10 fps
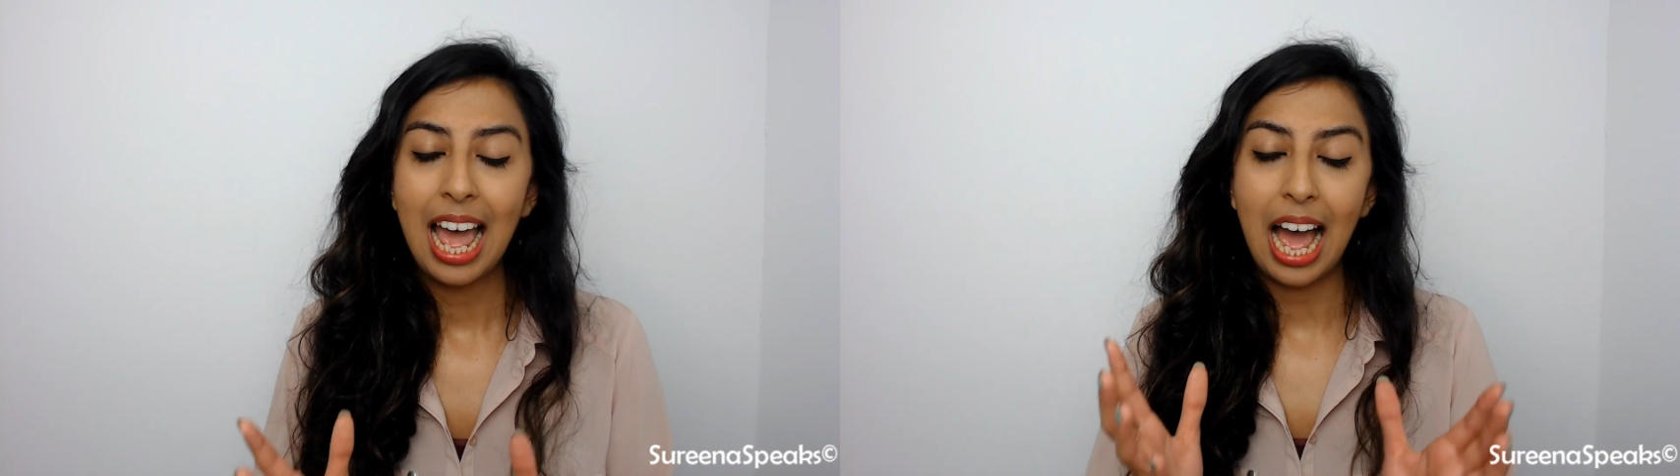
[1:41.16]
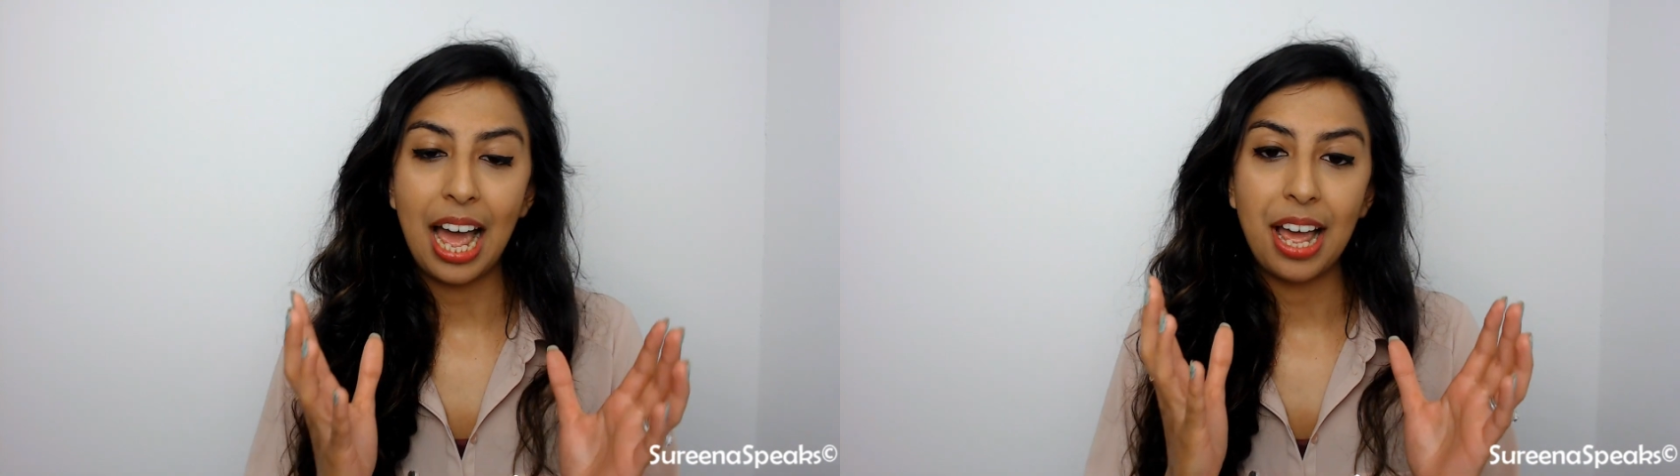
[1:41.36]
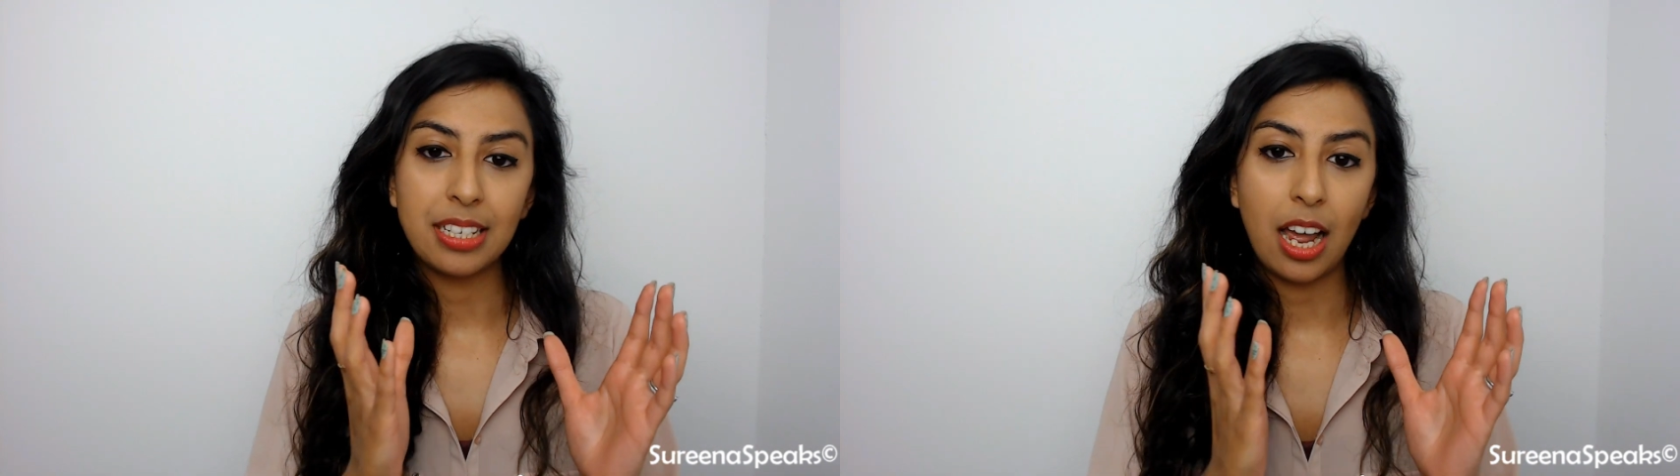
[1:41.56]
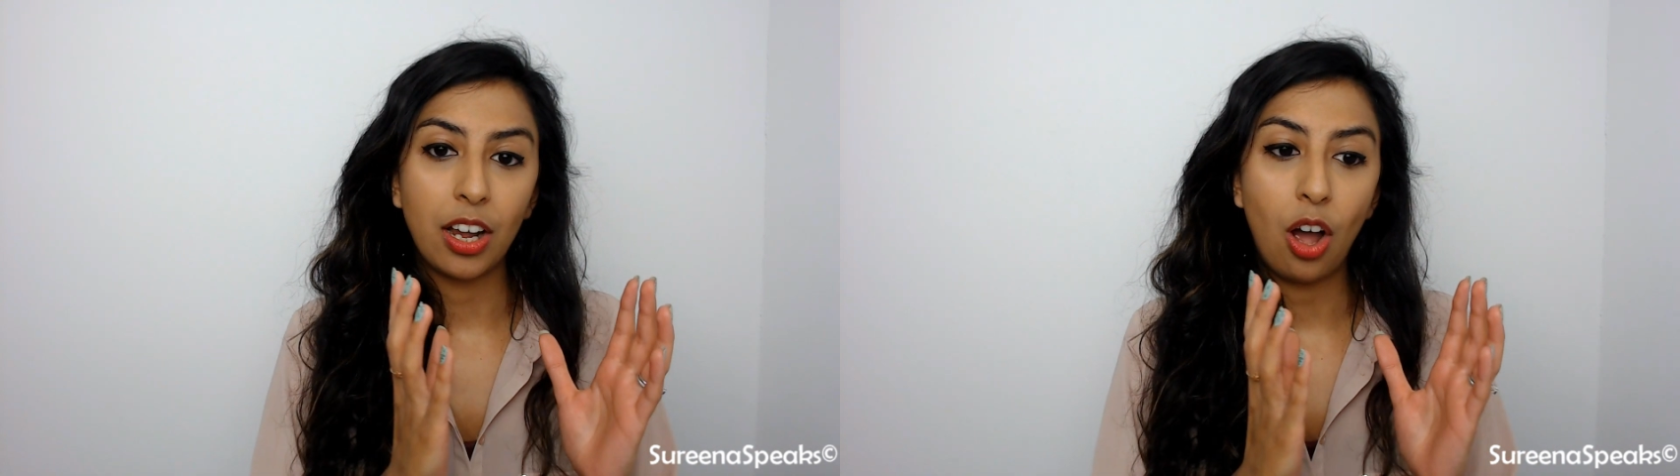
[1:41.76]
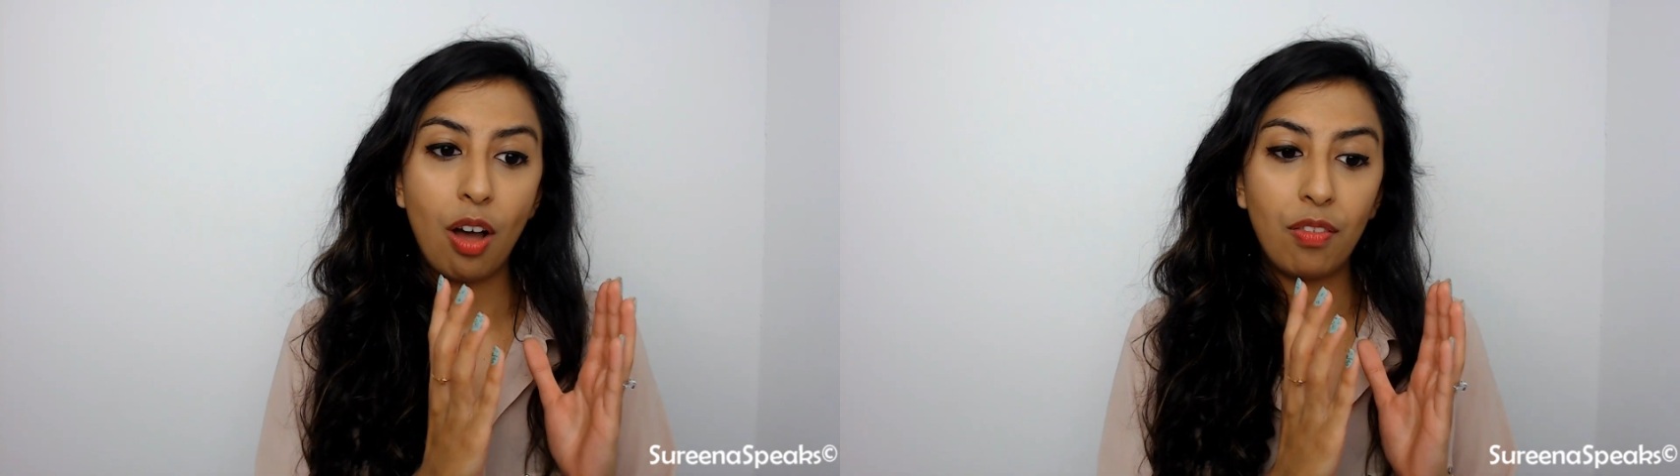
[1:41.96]
and I
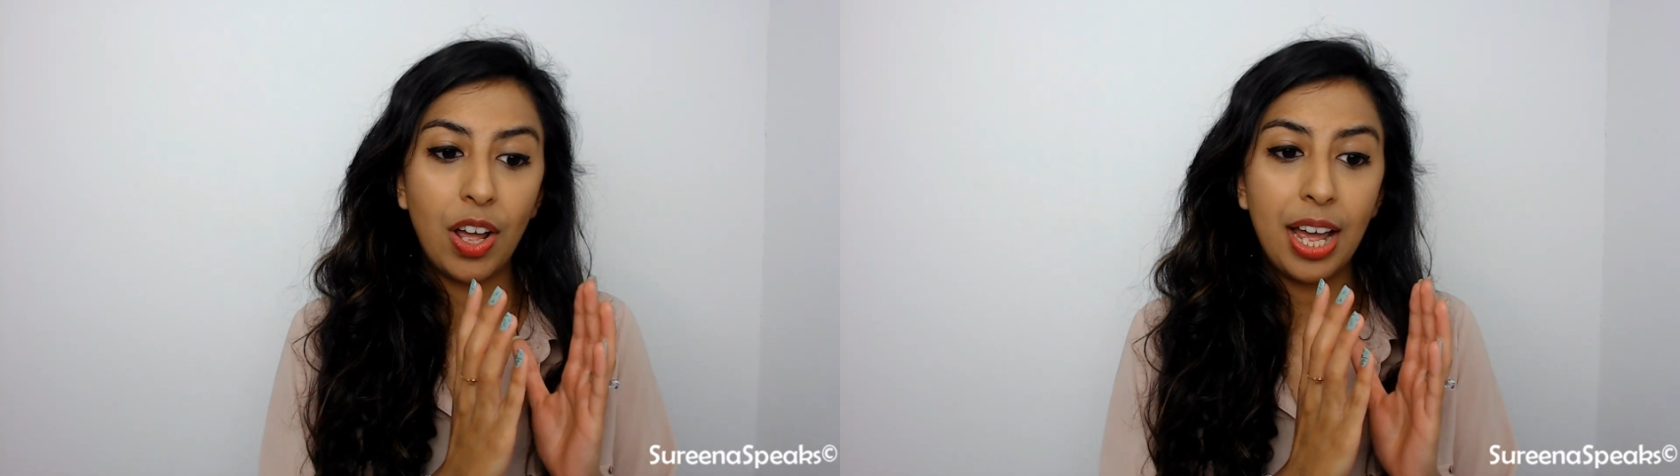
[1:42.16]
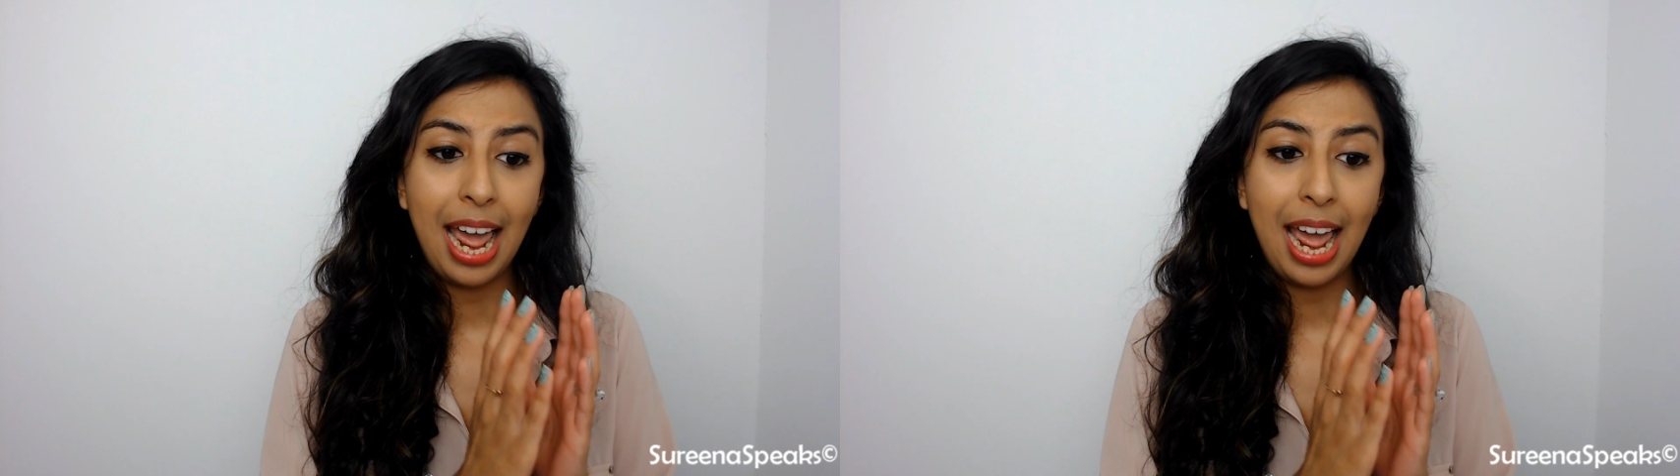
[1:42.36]
cover an